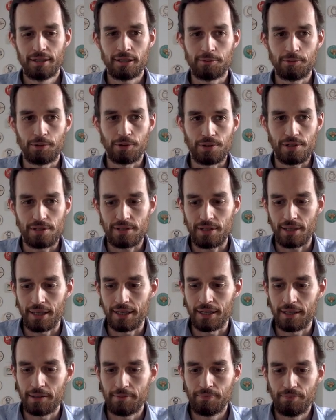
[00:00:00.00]
I'm going to
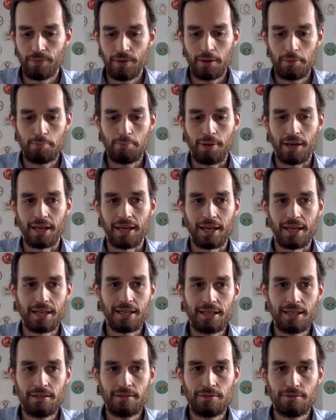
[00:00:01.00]
say
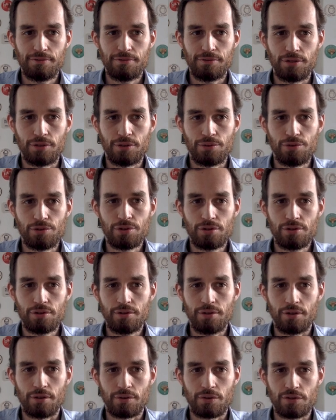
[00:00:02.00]
pay Fusion
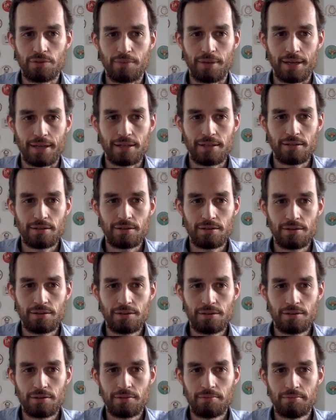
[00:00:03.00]

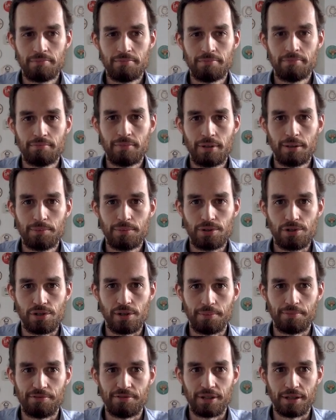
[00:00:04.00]
Toastmasters
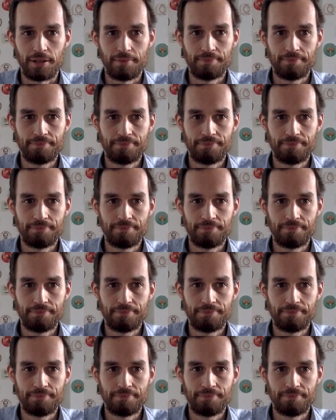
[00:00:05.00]
membership fee.